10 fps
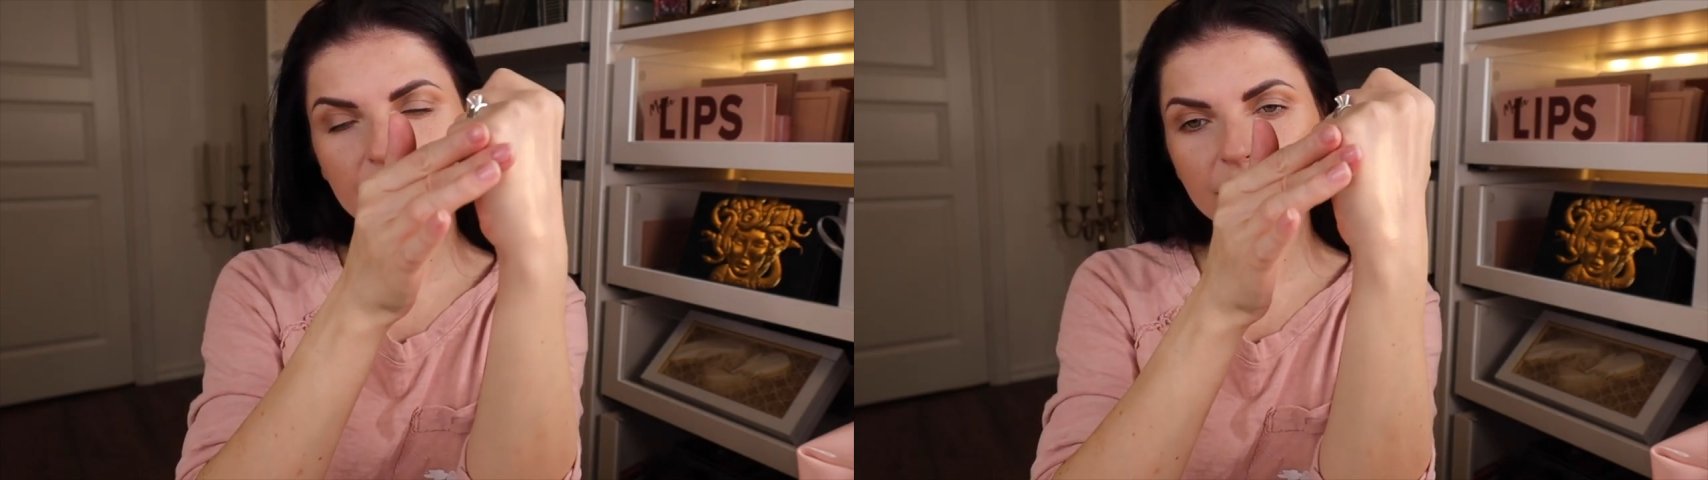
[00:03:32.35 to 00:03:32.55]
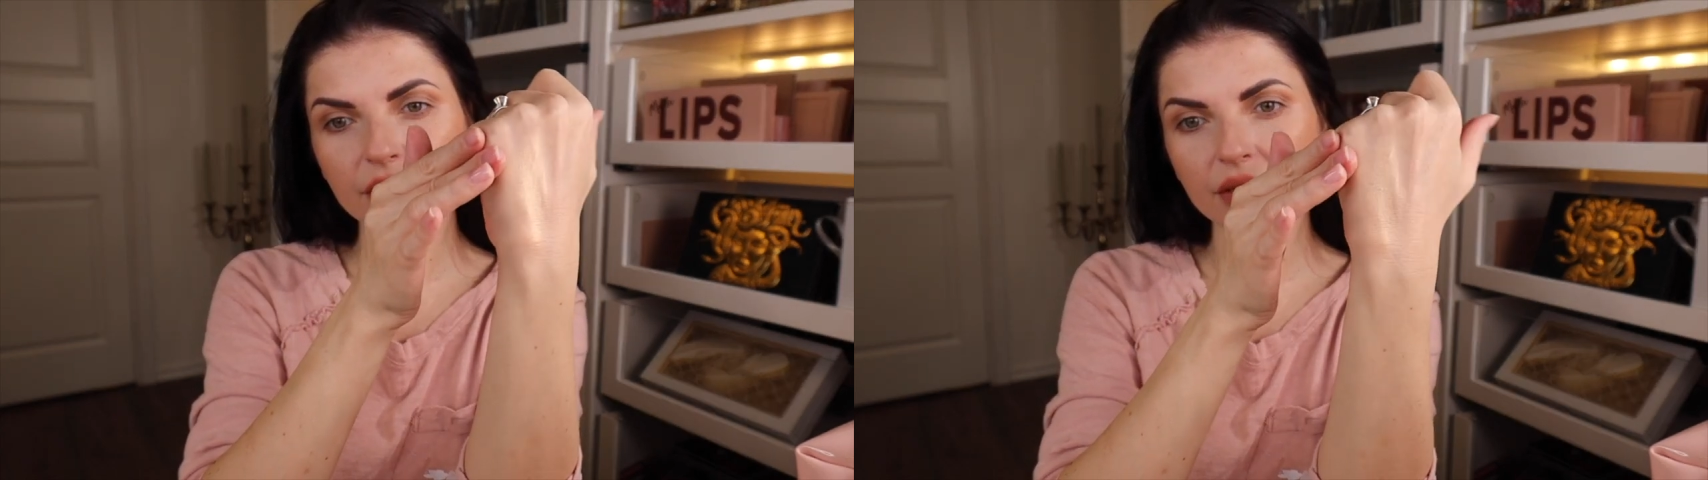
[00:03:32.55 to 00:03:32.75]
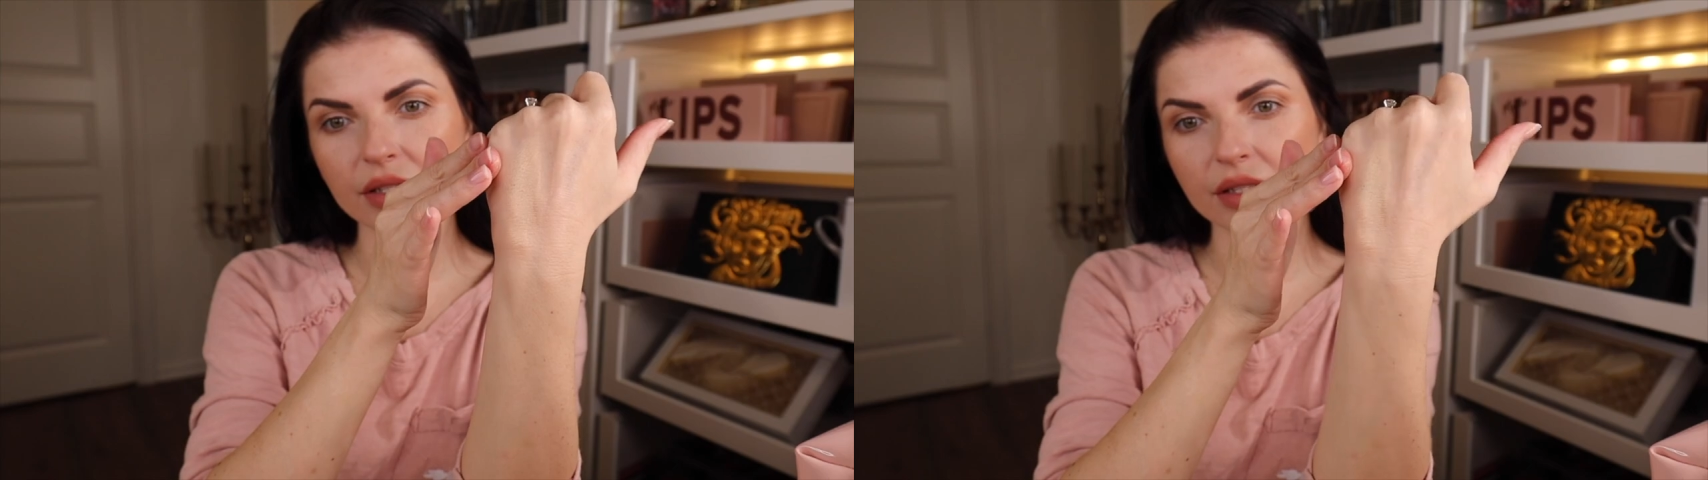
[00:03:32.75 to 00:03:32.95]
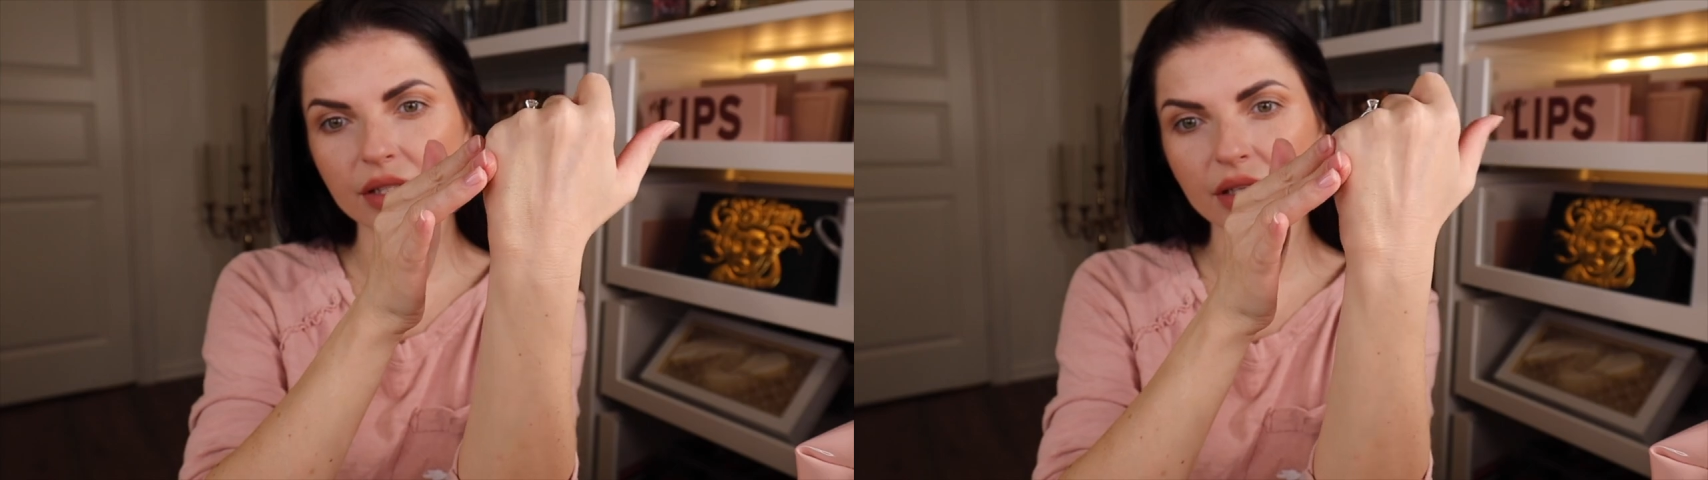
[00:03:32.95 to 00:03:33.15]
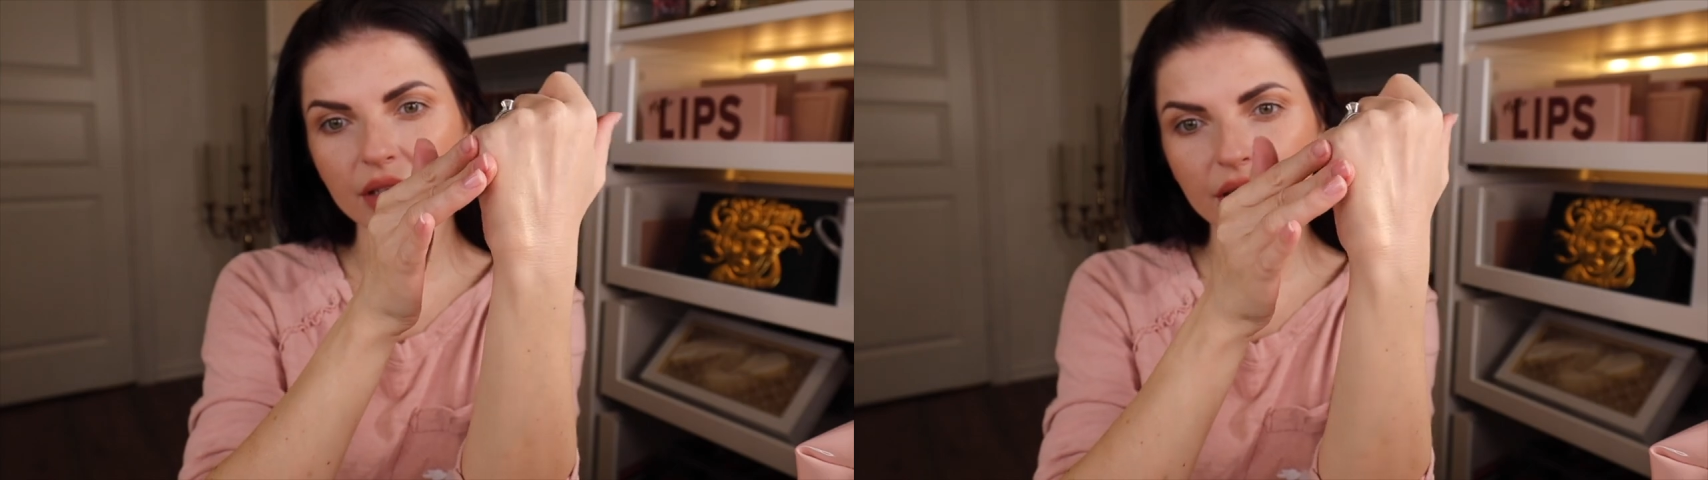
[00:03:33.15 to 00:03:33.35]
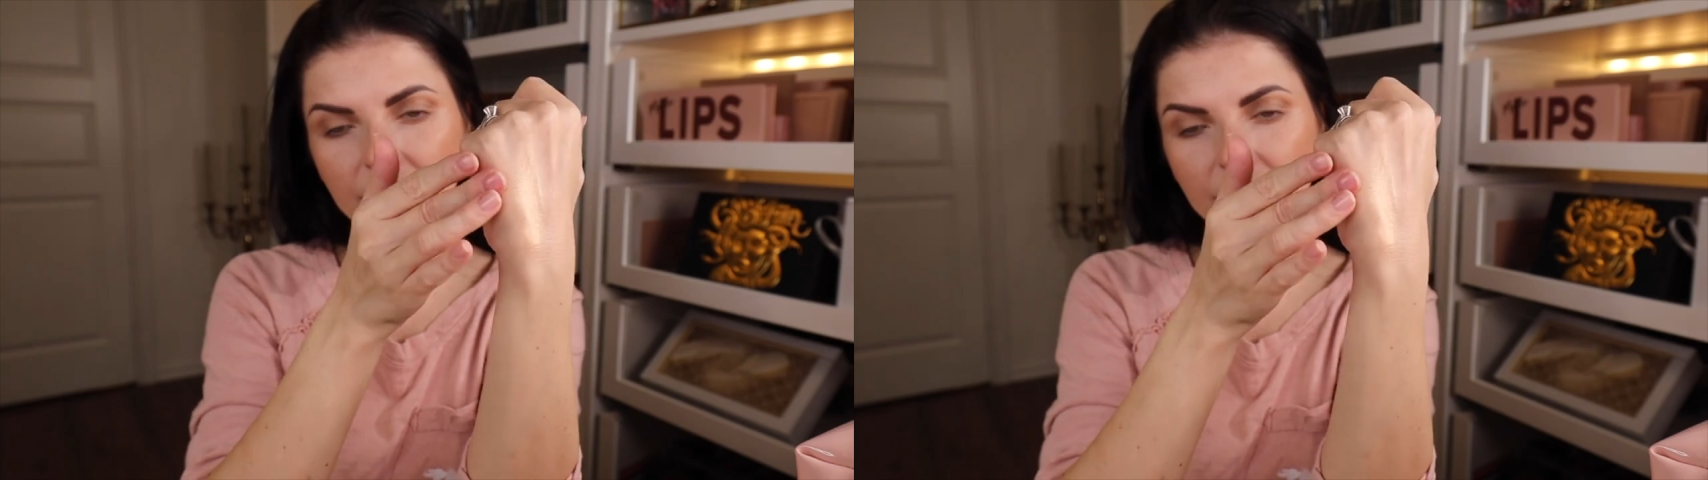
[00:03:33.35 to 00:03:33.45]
as you can see.